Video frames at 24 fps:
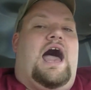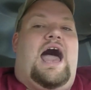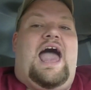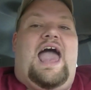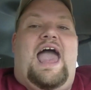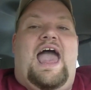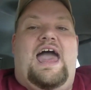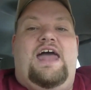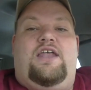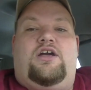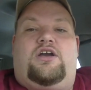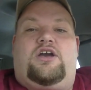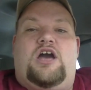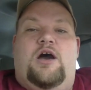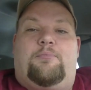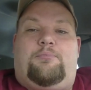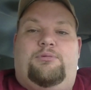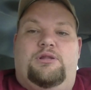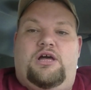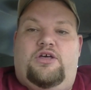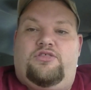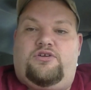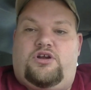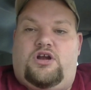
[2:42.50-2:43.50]
had a
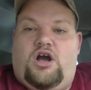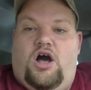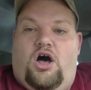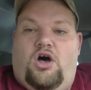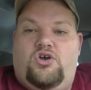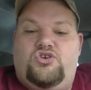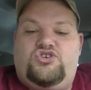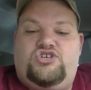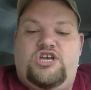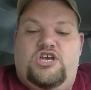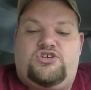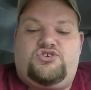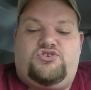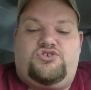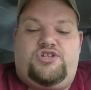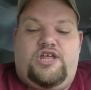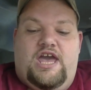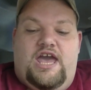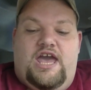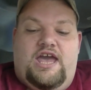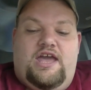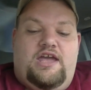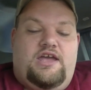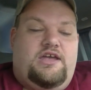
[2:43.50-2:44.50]
couple other calls
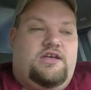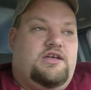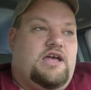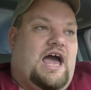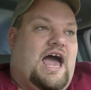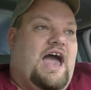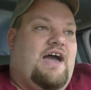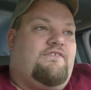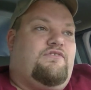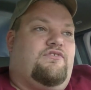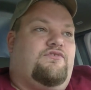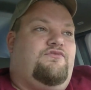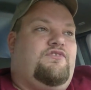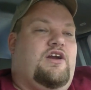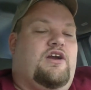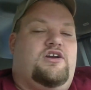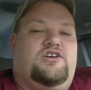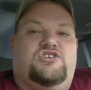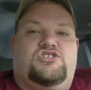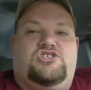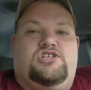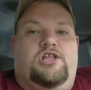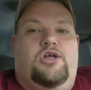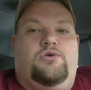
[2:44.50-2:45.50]
yesterday. I have a
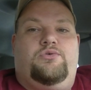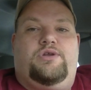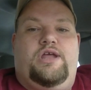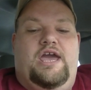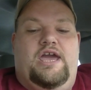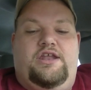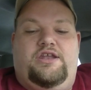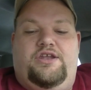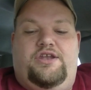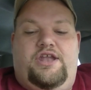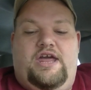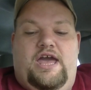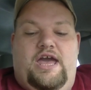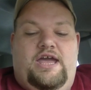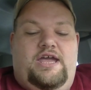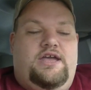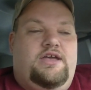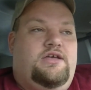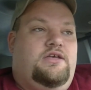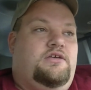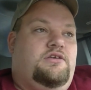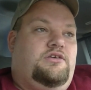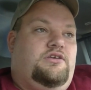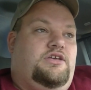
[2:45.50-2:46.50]
very slow day today.
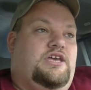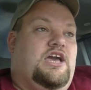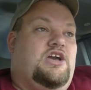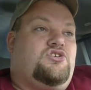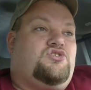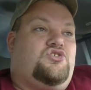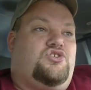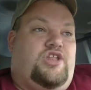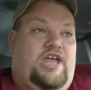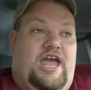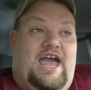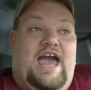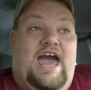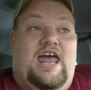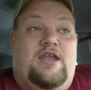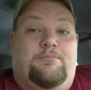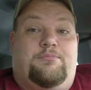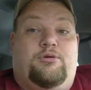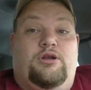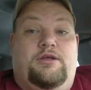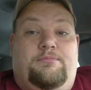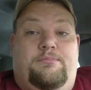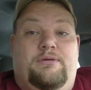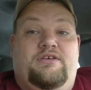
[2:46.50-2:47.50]
Yesterday I had a
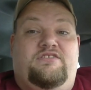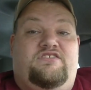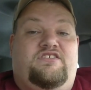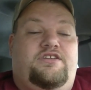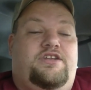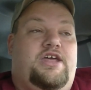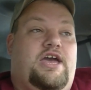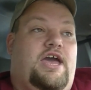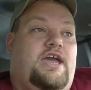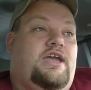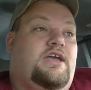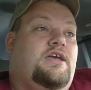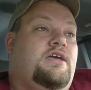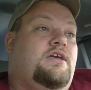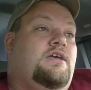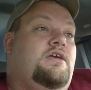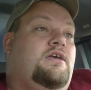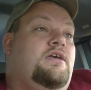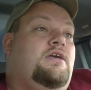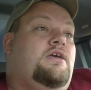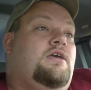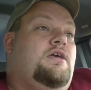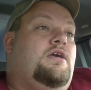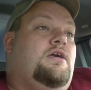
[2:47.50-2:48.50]
pretty busy day.
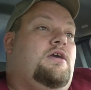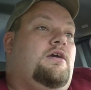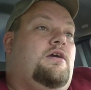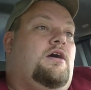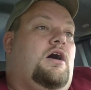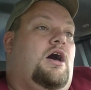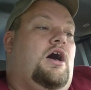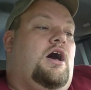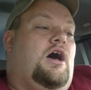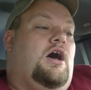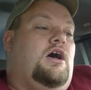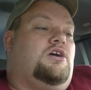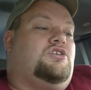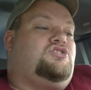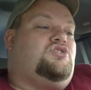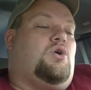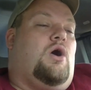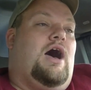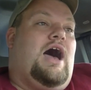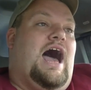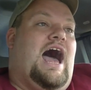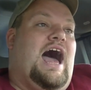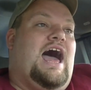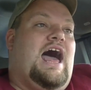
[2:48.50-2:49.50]
So
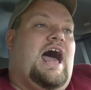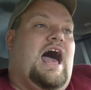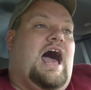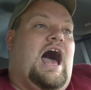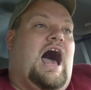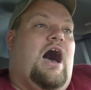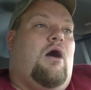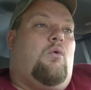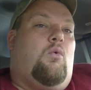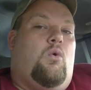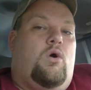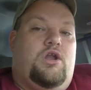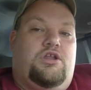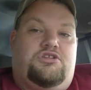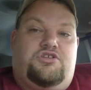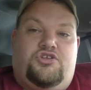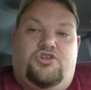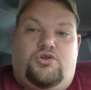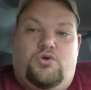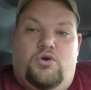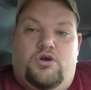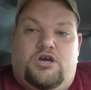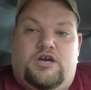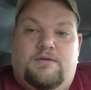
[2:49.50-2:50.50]
I wanted to
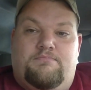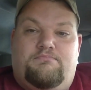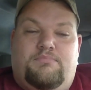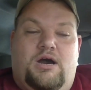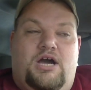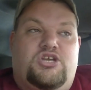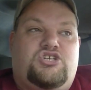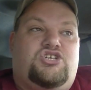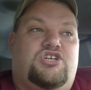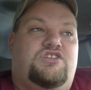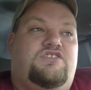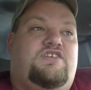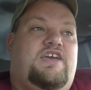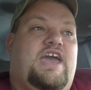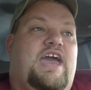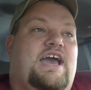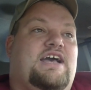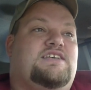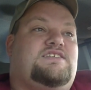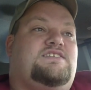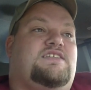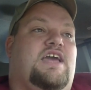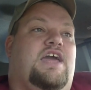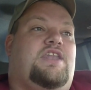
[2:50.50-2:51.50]
do a combustion
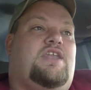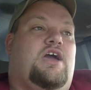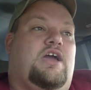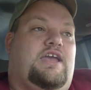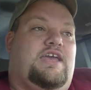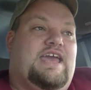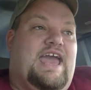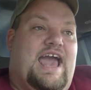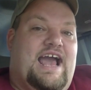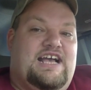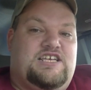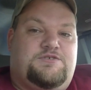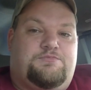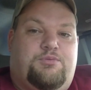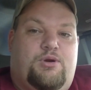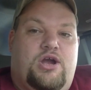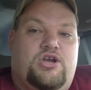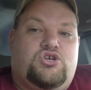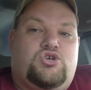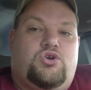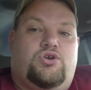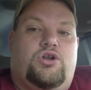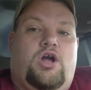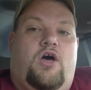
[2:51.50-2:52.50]
test and a gas
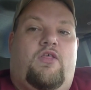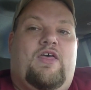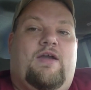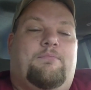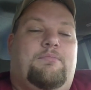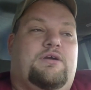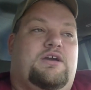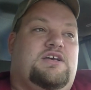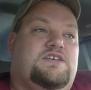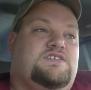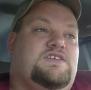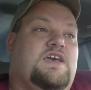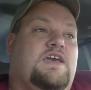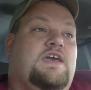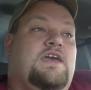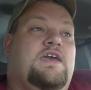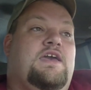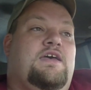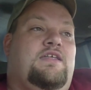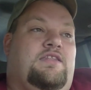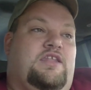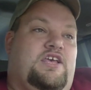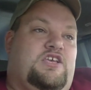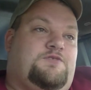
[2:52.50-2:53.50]
pressure and all that, because
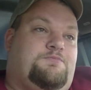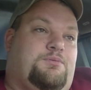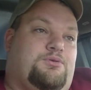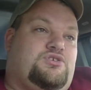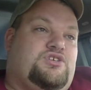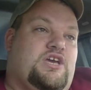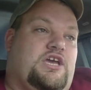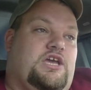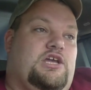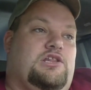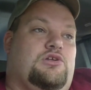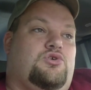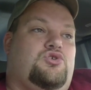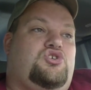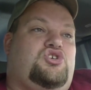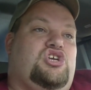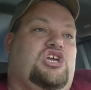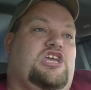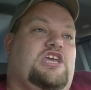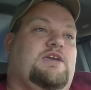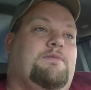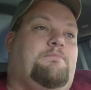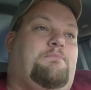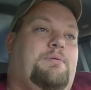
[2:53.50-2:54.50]
these particular
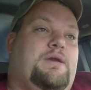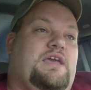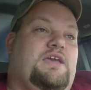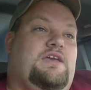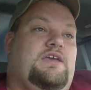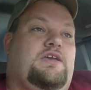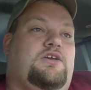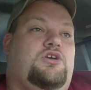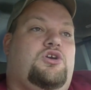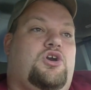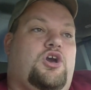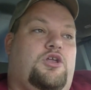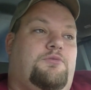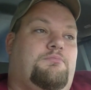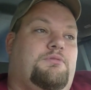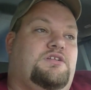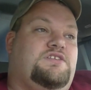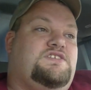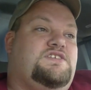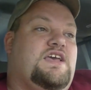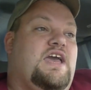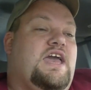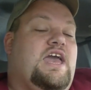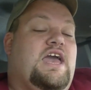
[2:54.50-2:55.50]
GMP
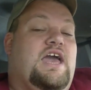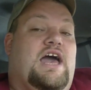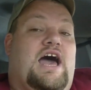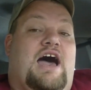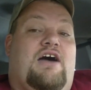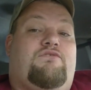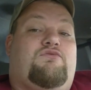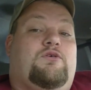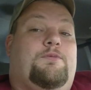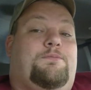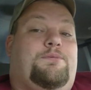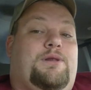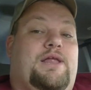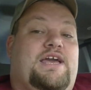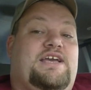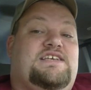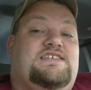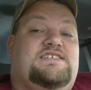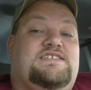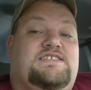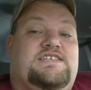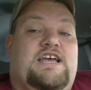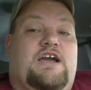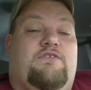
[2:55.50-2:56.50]
Goodmans, I've
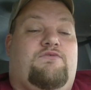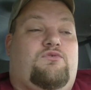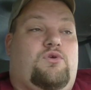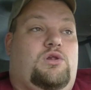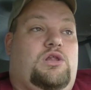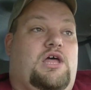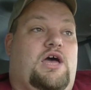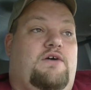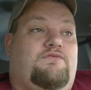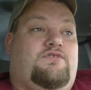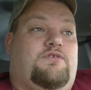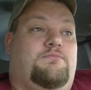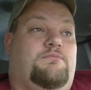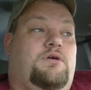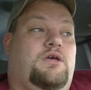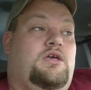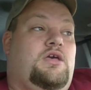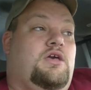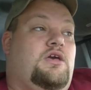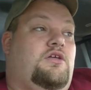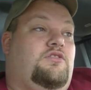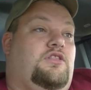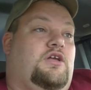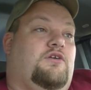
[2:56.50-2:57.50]
replaced several of them.
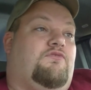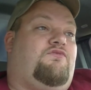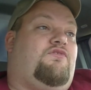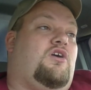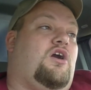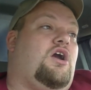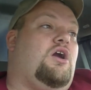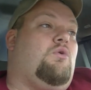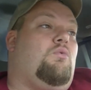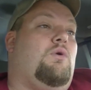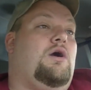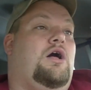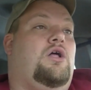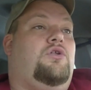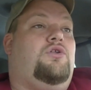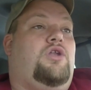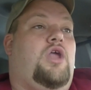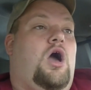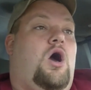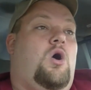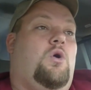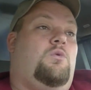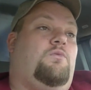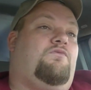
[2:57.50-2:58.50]
They're very well
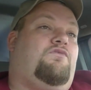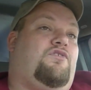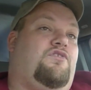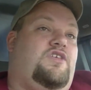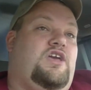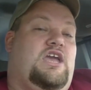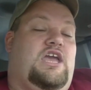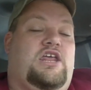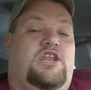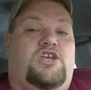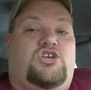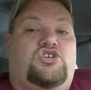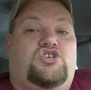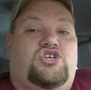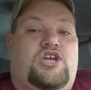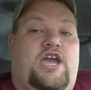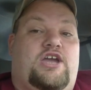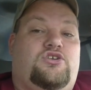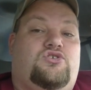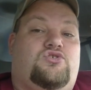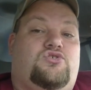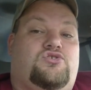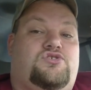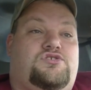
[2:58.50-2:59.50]
known for the heat
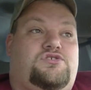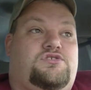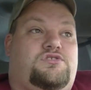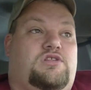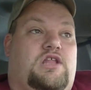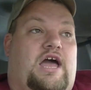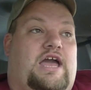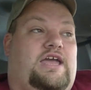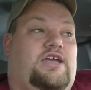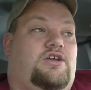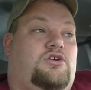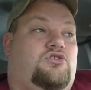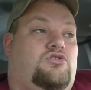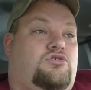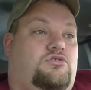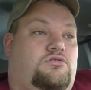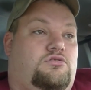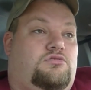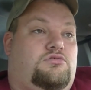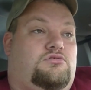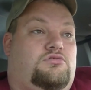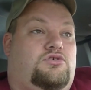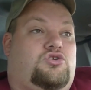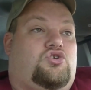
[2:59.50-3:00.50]
exchangers like
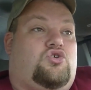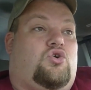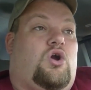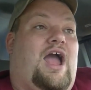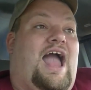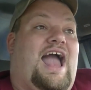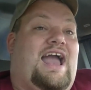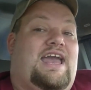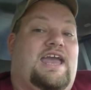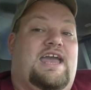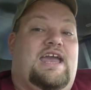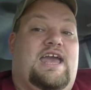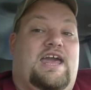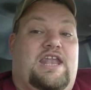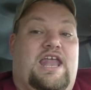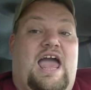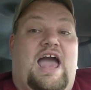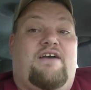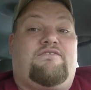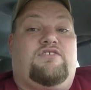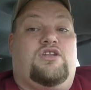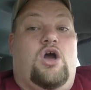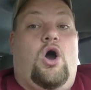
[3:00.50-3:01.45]
cracking and having